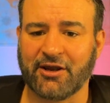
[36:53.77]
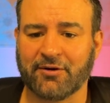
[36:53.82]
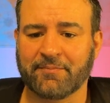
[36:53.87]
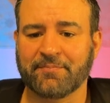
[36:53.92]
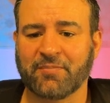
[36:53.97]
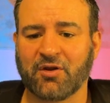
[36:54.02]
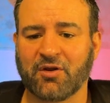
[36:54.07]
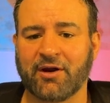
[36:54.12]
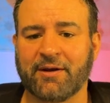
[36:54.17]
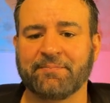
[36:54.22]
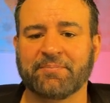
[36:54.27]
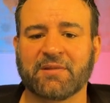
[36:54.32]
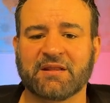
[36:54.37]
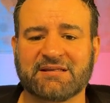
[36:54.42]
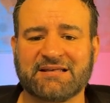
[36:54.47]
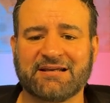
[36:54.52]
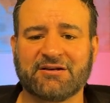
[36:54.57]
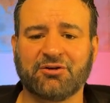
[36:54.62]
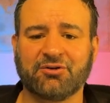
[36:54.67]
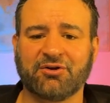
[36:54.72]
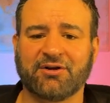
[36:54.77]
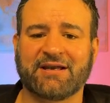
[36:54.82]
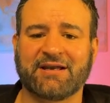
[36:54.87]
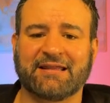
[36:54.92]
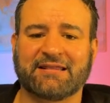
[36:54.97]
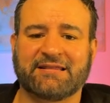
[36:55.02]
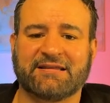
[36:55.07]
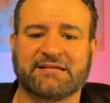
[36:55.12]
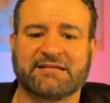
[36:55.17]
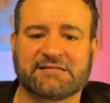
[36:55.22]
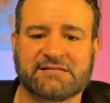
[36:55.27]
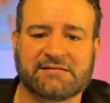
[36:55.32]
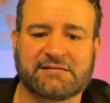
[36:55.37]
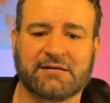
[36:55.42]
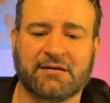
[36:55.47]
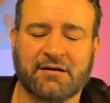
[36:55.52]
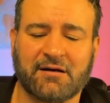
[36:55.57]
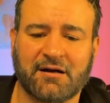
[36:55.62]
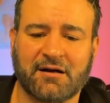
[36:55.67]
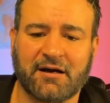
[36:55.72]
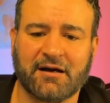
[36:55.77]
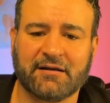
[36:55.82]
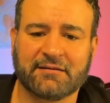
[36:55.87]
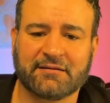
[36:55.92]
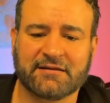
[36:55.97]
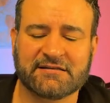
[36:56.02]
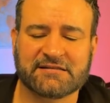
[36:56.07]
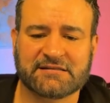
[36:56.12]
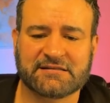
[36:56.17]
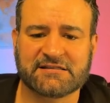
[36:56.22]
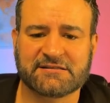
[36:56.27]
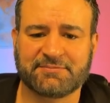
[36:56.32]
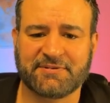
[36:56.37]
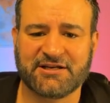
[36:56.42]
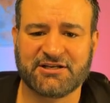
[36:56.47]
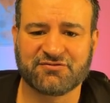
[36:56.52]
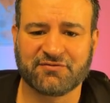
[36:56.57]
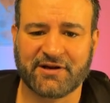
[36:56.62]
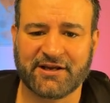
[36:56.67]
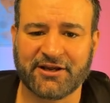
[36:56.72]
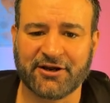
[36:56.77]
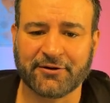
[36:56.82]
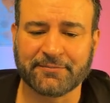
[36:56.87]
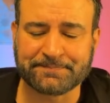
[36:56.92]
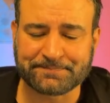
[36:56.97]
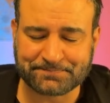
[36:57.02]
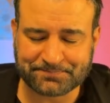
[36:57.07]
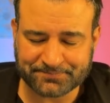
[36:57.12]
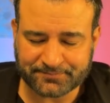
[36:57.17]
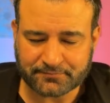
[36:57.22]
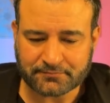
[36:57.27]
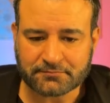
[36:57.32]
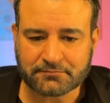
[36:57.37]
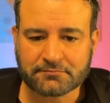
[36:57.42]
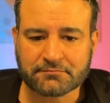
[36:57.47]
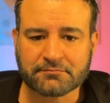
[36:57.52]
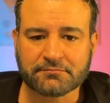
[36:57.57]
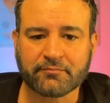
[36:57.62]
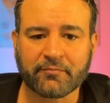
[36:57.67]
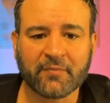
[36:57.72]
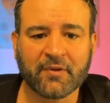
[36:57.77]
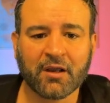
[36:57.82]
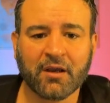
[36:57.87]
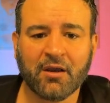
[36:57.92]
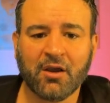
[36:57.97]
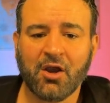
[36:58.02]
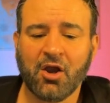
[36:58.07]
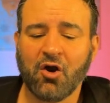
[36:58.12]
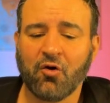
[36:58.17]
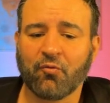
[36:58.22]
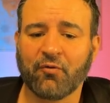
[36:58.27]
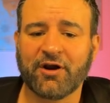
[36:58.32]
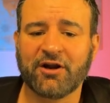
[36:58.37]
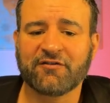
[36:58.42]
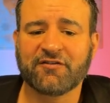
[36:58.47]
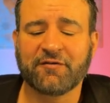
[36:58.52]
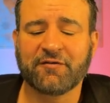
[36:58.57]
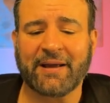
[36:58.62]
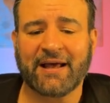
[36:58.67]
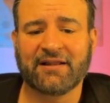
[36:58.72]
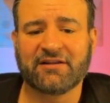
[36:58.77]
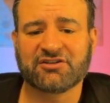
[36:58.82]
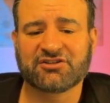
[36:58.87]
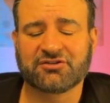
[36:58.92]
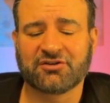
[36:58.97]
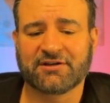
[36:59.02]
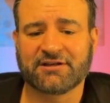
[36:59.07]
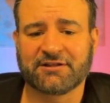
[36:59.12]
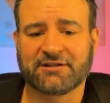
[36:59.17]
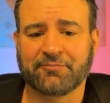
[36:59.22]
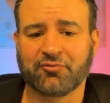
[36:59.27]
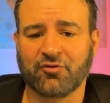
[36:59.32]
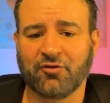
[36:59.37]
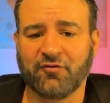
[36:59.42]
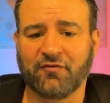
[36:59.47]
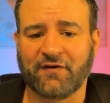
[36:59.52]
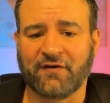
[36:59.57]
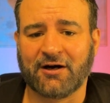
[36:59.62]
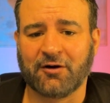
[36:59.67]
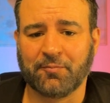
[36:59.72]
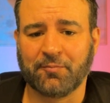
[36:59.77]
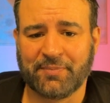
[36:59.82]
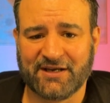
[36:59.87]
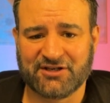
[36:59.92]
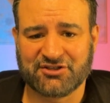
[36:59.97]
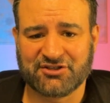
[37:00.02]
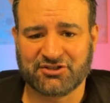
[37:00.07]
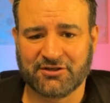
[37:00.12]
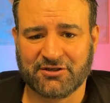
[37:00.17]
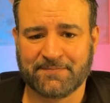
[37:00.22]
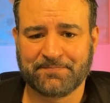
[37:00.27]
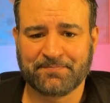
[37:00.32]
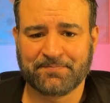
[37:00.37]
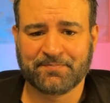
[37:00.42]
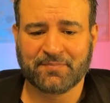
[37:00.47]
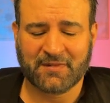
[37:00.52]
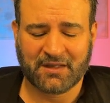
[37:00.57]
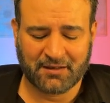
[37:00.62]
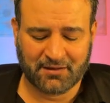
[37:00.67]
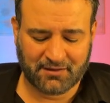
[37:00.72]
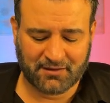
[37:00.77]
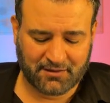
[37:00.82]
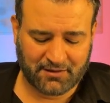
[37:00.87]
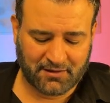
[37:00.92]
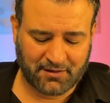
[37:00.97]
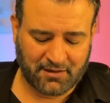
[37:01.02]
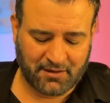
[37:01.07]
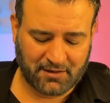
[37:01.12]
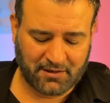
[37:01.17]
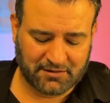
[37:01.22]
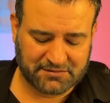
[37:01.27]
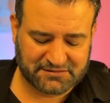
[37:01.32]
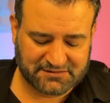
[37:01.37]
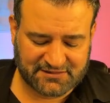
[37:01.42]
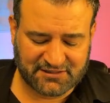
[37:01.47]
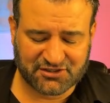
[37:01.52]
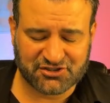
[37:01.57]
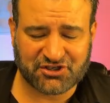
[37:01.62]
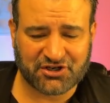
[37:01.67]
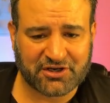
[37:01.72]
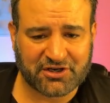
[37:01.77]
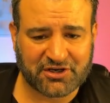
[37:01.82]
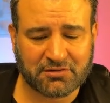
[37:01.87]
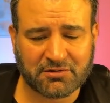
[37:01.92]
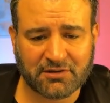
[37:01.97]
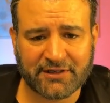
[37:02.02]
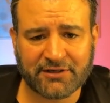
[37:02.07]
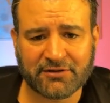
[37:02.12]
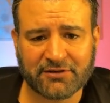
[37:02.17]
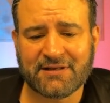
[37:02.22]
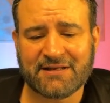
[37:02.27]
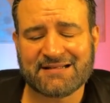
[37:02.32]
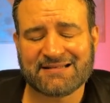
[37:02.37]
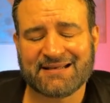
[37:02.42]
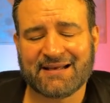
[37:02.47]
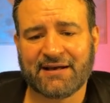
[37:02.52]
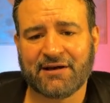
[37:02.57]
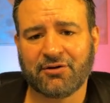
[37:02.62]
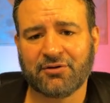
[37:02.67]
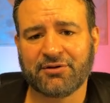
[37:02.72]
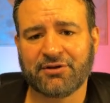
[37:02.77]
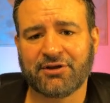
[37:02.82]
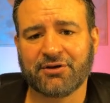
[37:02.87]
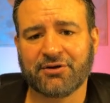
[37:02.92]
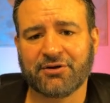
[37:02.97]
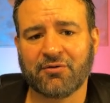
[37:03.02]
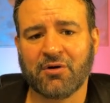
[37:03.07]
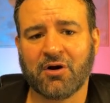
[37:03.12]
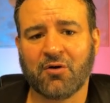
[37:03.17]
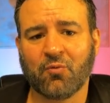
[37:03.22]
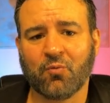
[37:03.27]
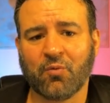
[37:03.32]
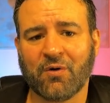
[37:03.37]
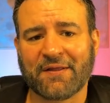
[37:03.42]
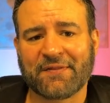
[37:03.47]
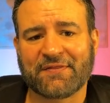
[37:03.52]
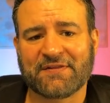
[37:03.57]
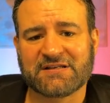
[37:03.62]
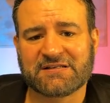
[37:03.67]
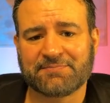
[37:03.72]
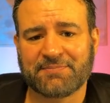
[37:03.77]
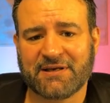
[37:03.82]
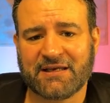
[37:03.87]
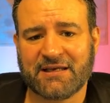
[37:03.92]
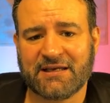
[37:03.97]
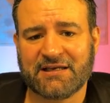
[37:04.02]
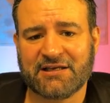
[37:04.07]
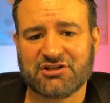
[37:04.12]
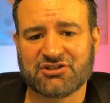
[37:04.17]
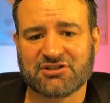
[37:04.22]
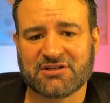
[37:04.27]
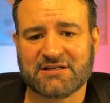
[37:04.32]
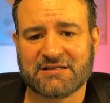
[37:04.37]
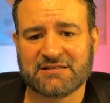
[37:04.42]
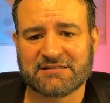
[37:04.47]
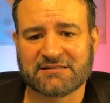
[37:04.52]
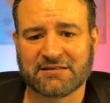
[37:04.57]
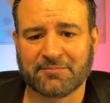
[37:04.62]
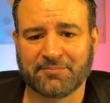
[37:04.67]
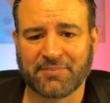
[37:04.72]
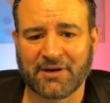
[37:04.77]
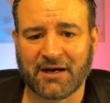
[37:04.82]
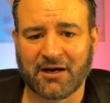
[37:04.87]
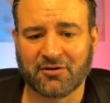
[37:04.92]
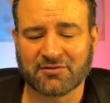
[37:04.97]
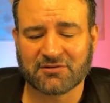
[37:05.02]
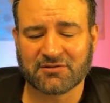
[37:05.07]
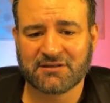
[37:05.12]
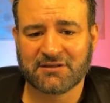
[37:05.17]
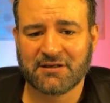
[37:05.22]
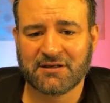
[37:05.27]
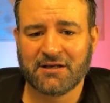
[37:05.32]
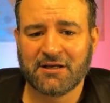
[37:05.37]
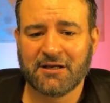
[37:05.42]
here? All right, take a look at this, this page right here. Right off the bat, let's look at the profile picture. Does it clearly tell you what this page is about?